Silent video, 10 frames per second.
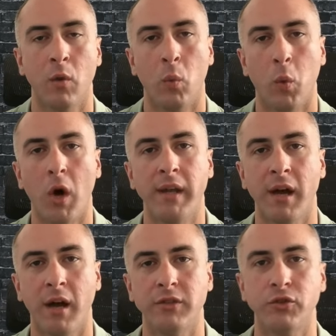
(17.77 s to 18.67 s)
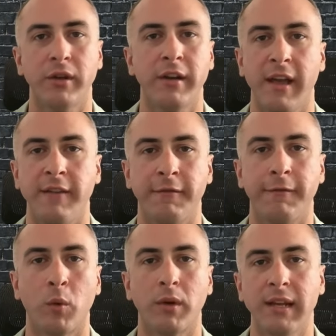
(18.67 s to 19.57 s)

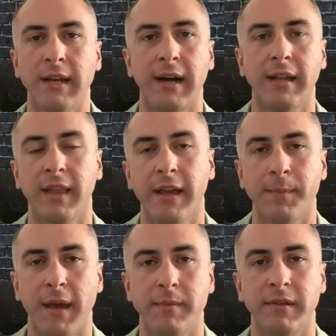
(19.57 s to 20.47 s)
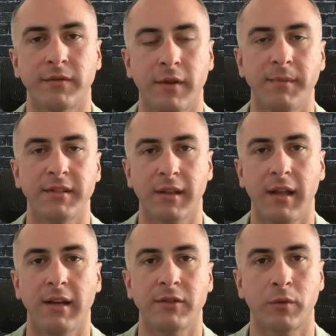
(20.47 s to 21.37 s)
149 late payments from this
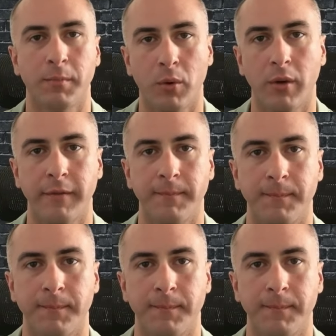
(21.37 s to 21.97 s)
client's report.